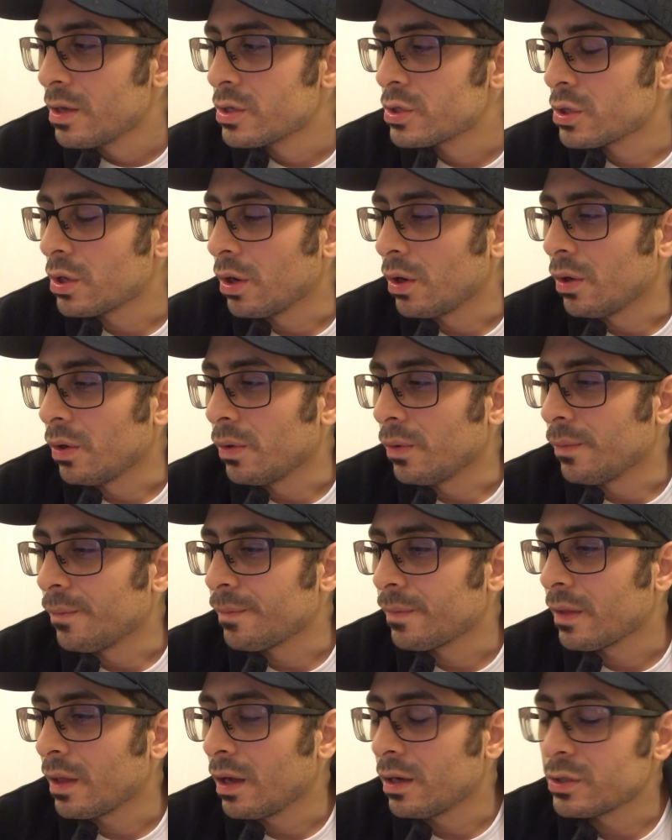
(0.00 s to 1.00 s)
So
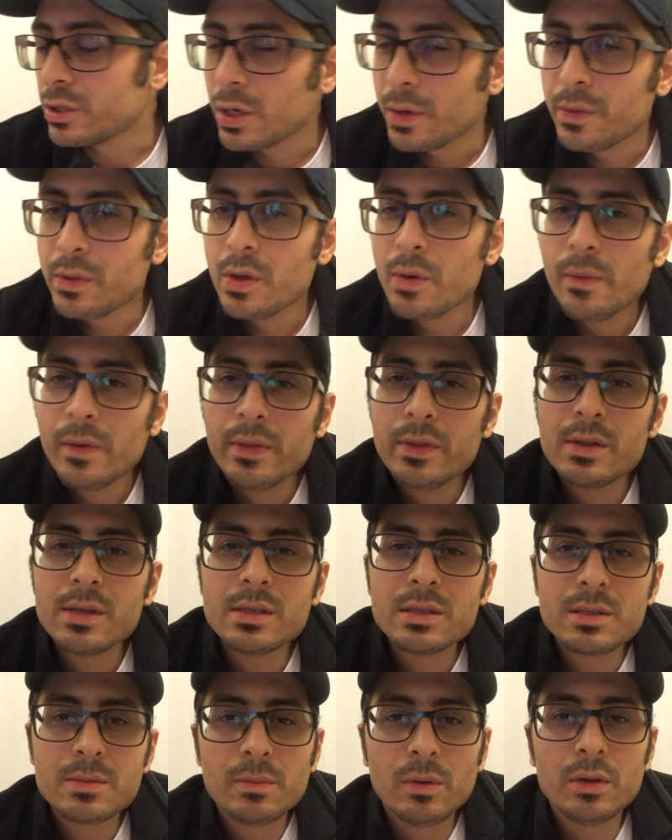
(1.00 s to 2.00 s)
I'll show you one
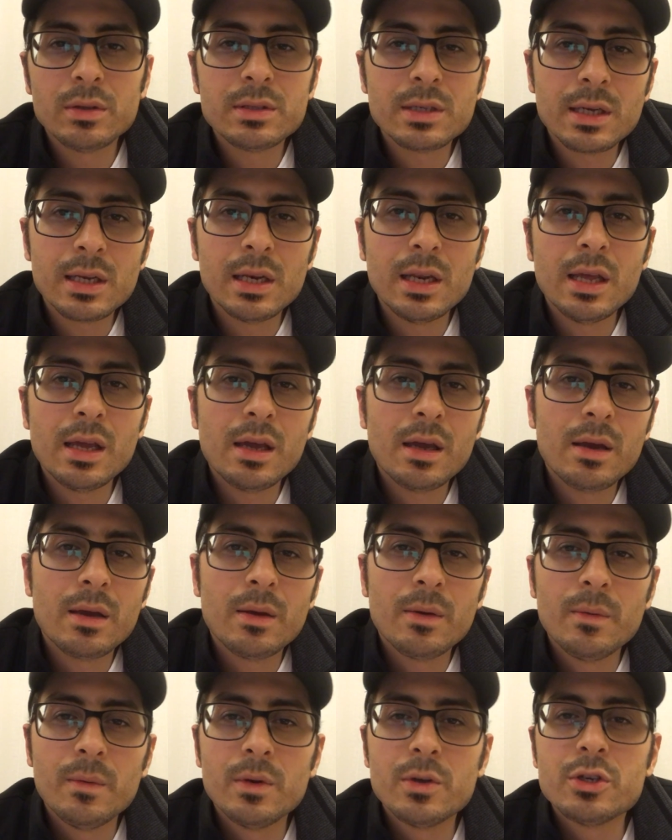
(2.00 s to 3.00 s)
small
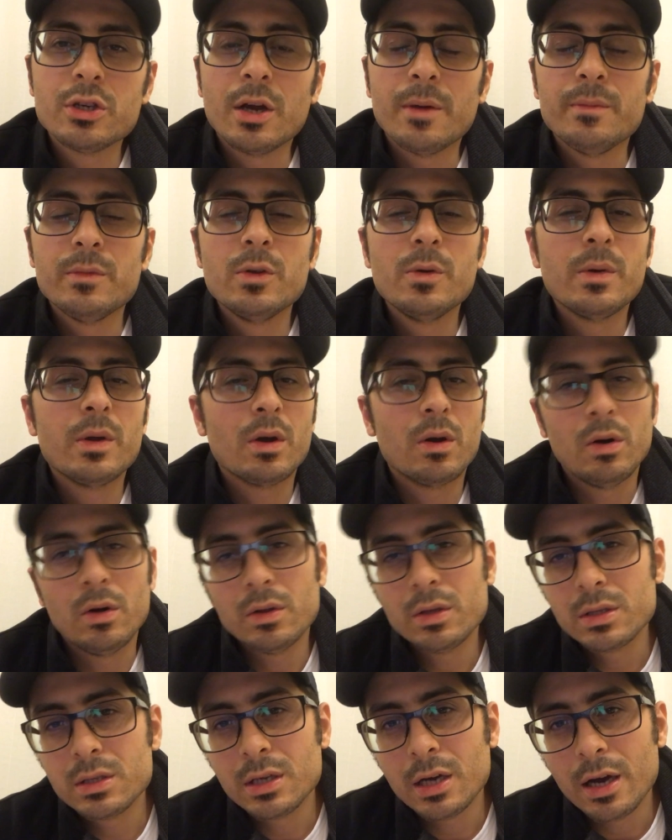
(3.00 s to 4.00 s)
technique which I'm doing
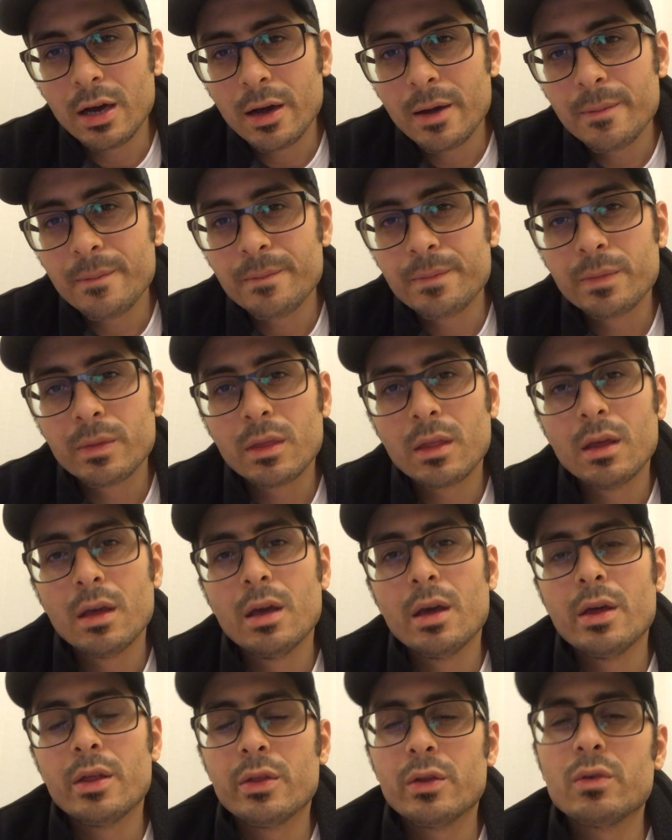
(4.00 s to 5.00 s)
all the time
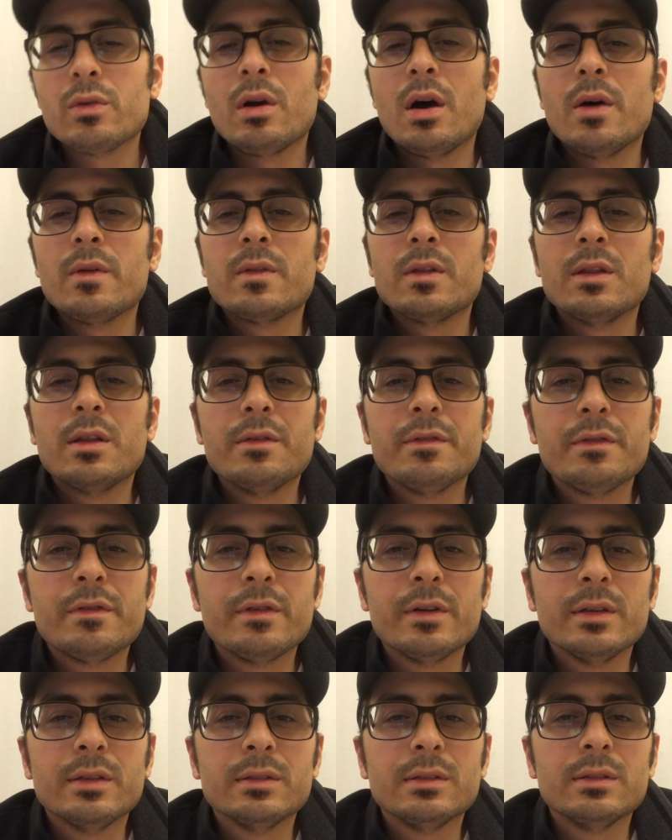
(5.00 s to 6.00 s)
throughout the
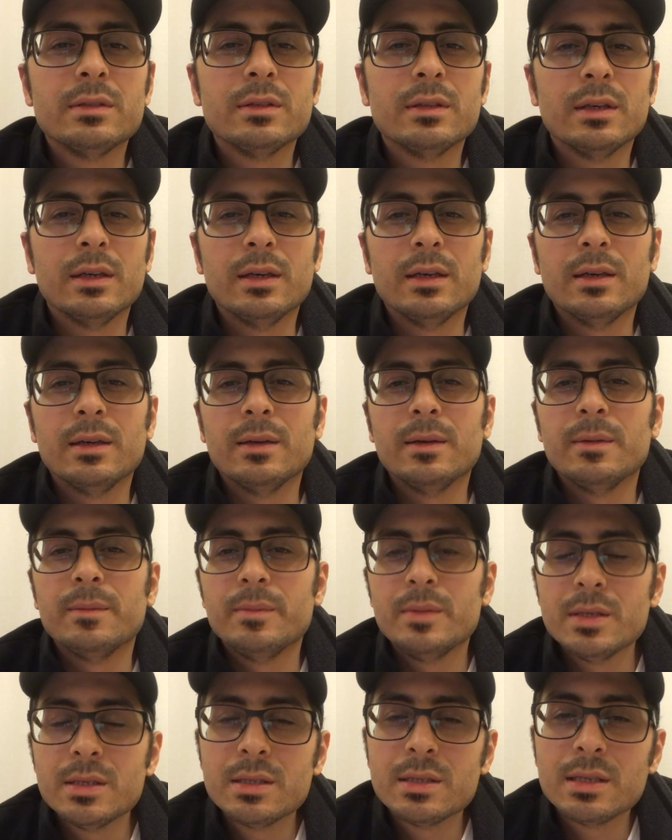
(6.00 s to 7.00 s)
different
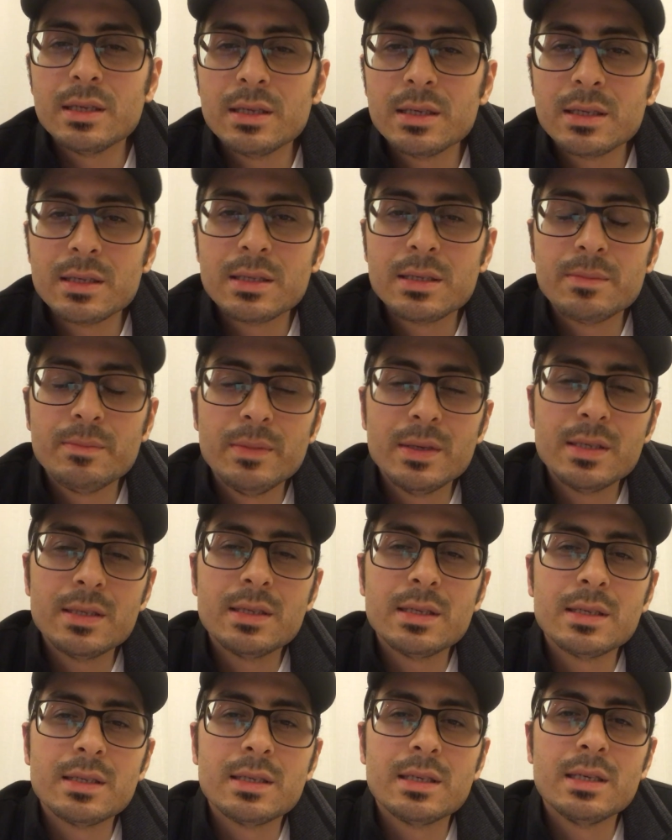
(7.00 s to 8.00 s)

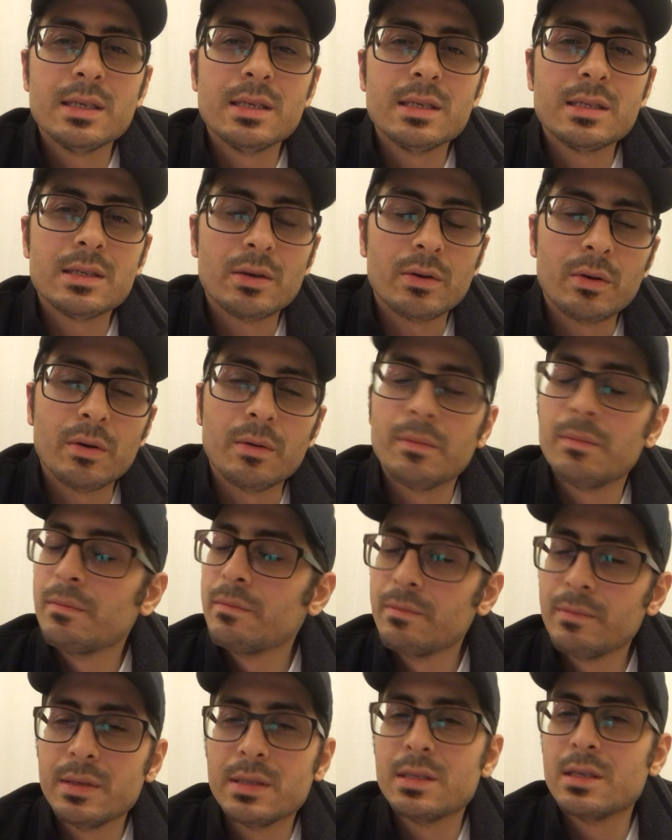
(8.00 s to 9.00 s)
businesses or
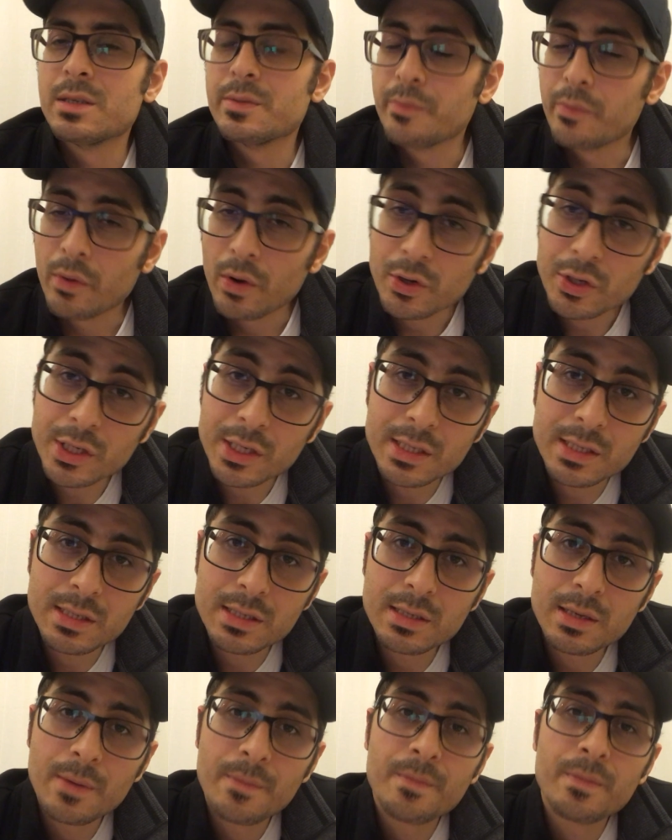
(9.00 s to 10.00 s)
business
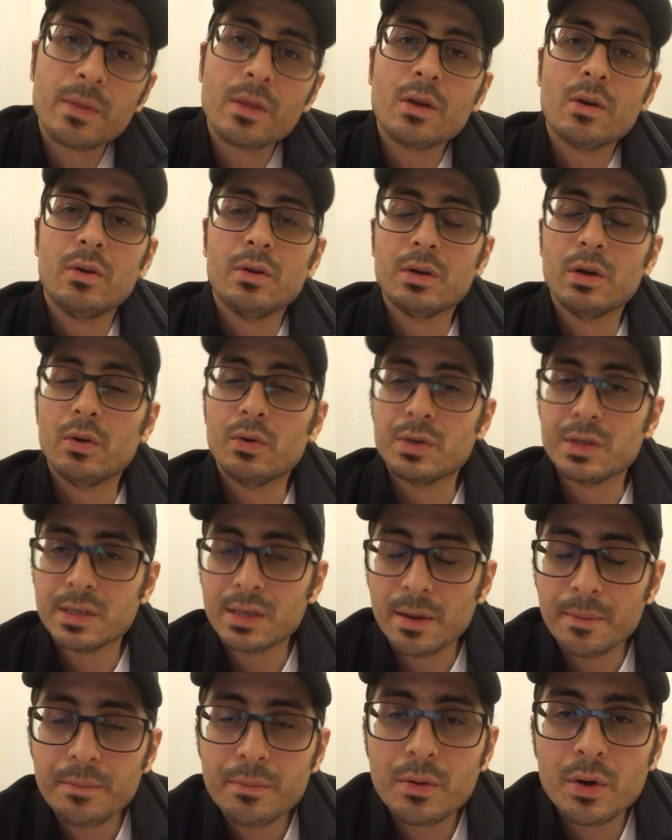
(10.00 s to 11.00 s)
projects, or
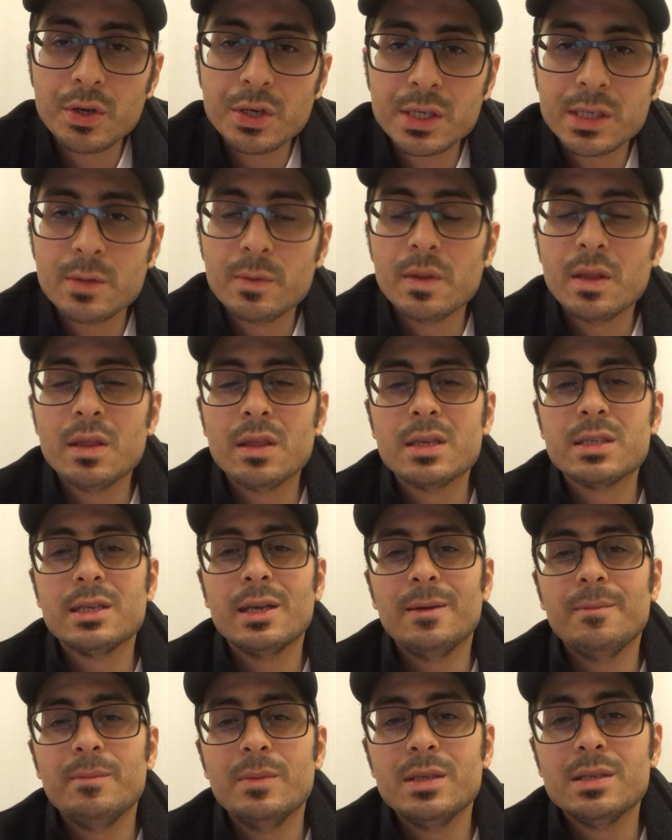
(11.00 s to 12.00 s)
sub projects within the
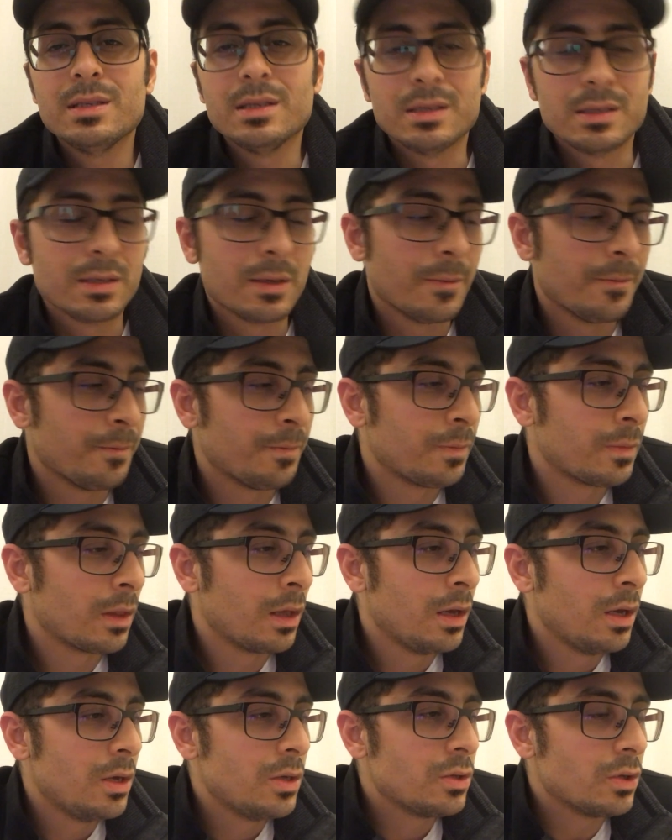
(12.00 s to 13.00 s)
same business.
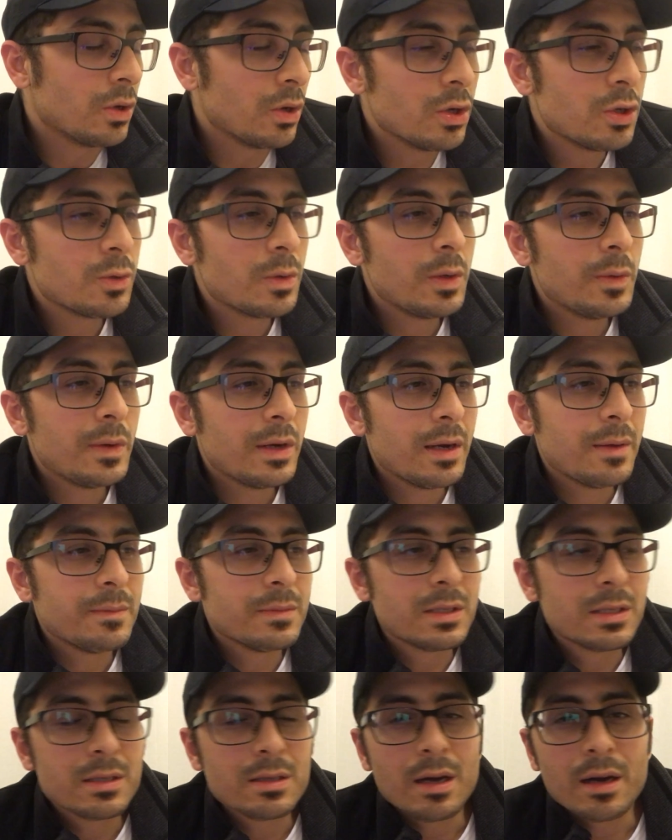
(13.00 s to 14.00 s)
So usually when
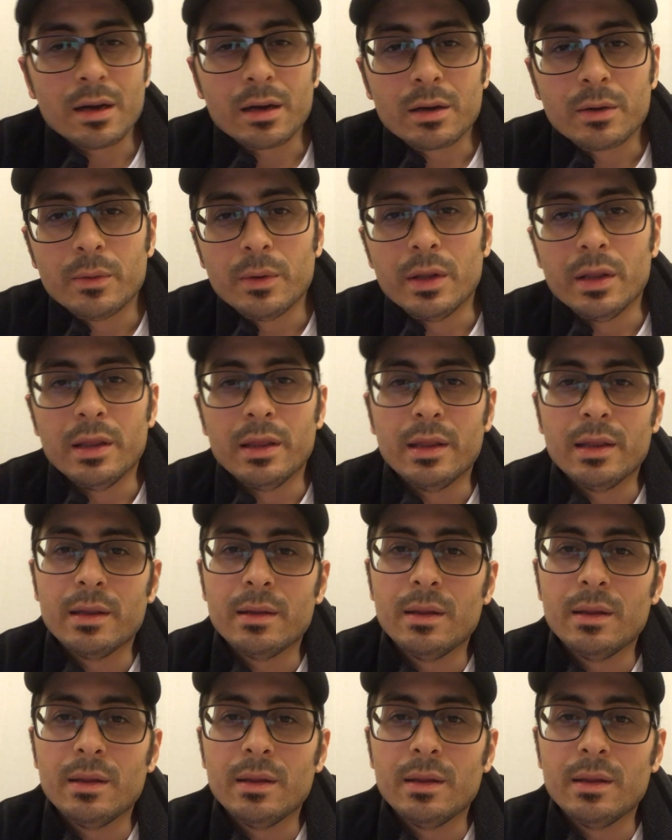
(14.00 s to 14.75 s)
I'm stuck with